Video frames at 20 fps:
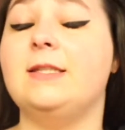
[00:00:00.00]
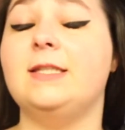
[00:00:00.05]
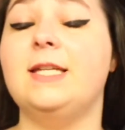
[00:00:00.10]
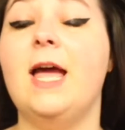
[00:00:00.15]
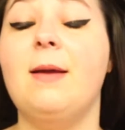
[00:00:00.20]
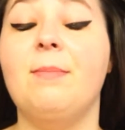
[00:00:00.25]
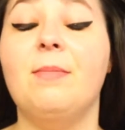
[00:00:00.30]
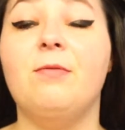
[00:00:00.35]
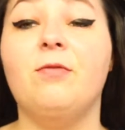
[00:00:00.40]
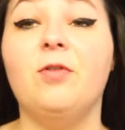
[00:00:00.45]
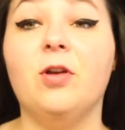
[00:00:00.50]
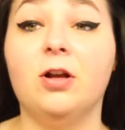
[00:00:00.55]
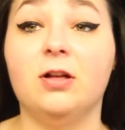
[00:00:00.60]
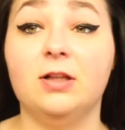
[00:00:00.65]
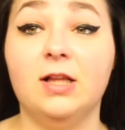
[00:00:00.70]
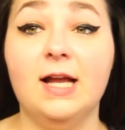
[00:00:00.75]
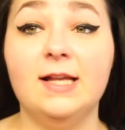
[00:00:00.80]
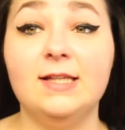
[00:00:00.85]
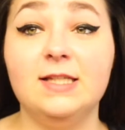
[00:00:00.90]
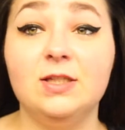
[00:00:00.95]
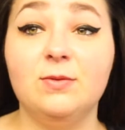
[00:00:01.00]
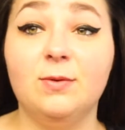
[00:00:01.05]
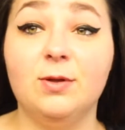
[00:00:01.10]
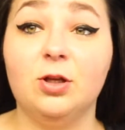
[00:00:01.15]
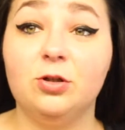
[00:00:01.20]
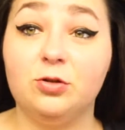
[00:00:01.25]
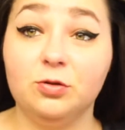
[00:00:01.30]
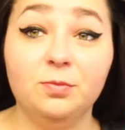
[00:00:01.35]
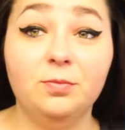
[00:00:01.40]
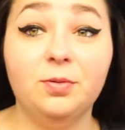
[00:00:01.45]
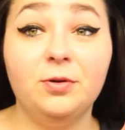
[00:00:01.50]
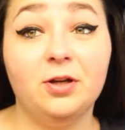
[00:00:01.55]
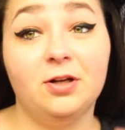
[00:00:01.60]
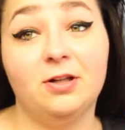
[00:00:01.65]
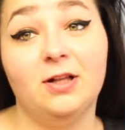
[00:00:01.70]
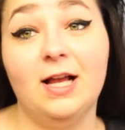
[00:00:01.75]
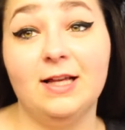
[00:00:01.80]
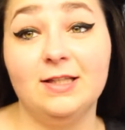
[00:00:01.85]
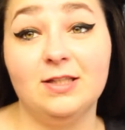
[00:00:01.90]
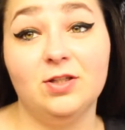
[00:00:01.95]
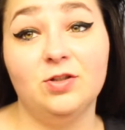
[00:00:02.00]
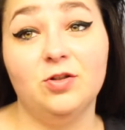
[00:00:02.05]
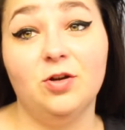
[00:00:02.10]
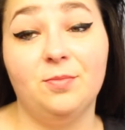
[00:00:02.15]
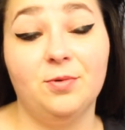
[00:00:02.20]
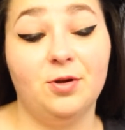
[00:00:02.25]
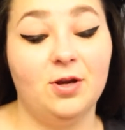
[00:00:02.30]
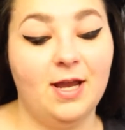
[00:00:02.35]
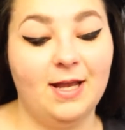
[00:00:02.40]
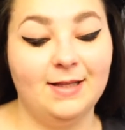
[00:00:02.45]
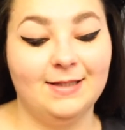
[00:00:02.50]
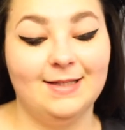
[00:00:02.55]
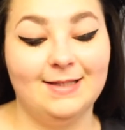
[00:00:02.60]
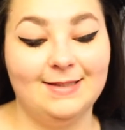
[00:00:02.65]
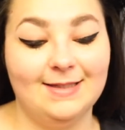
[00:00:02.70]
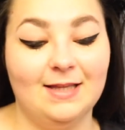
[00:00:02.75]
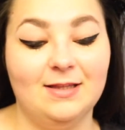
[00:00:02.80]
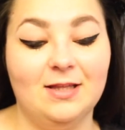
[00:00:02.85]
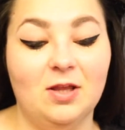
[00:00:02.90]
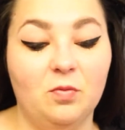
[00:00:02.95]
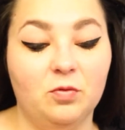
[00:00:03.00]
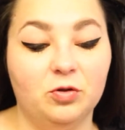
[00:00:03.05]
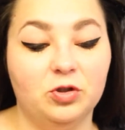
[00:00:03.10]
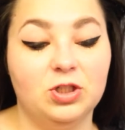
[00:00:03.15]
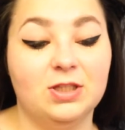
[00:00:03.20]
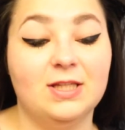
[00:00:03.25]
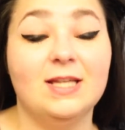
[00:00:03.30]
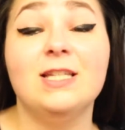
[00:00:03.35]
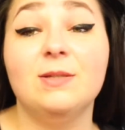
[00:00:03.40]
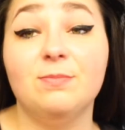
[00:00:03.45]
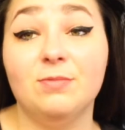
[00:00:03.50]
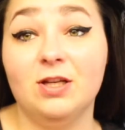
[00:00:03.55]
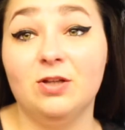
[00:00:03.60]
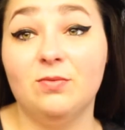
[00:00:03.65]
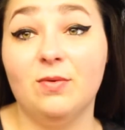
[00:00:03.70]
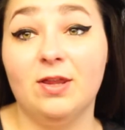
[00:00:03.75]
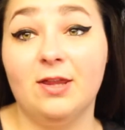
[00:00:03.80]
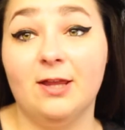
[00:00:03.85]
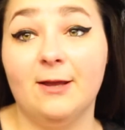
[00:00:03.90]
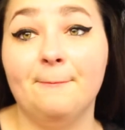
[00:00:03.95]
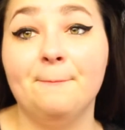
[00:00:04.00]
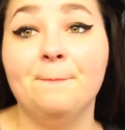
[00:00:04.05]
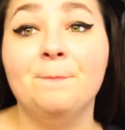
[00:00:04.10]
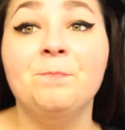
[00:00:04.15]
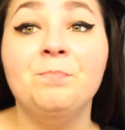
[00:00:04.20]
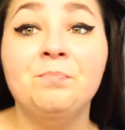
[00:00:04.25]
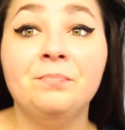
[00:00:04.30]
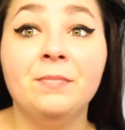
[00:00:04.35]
Tip, if your glasses wear, don't put your glasses on top of your head, because then they will just get sprayed with it.